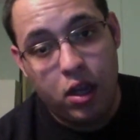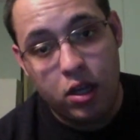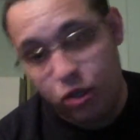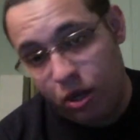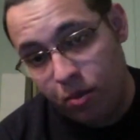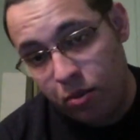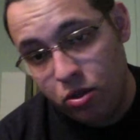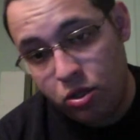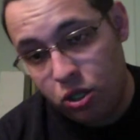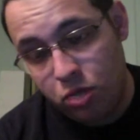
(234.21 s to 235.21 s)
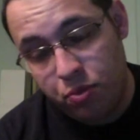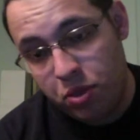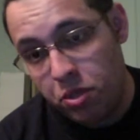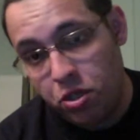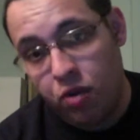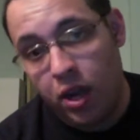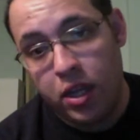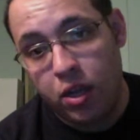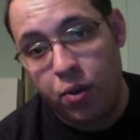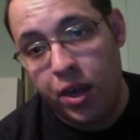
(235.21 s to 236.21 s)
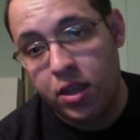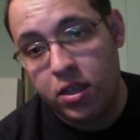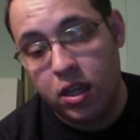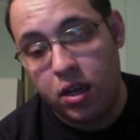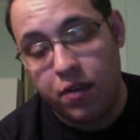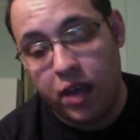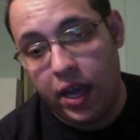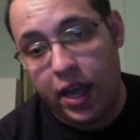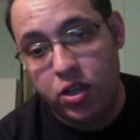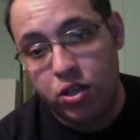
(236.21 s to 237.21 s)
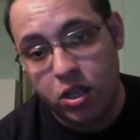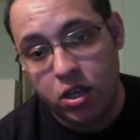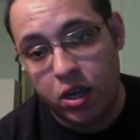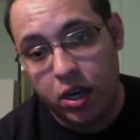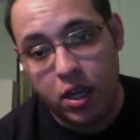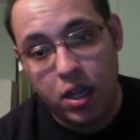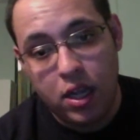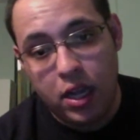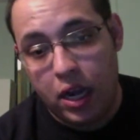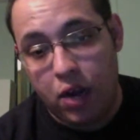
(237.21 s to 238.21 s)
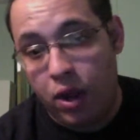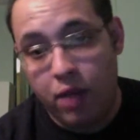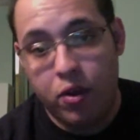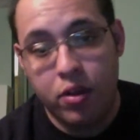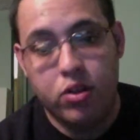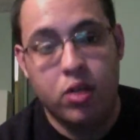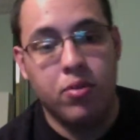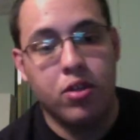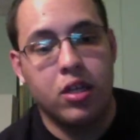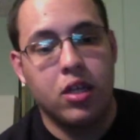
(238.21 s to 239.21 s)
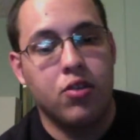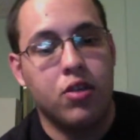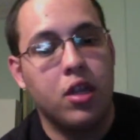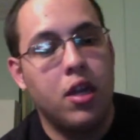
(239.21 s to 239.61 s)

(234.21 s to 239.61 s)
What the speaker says: a Dremel, so you're pretty much grinding away instead of like actually cutting. And I don't have all the Dremel accessories.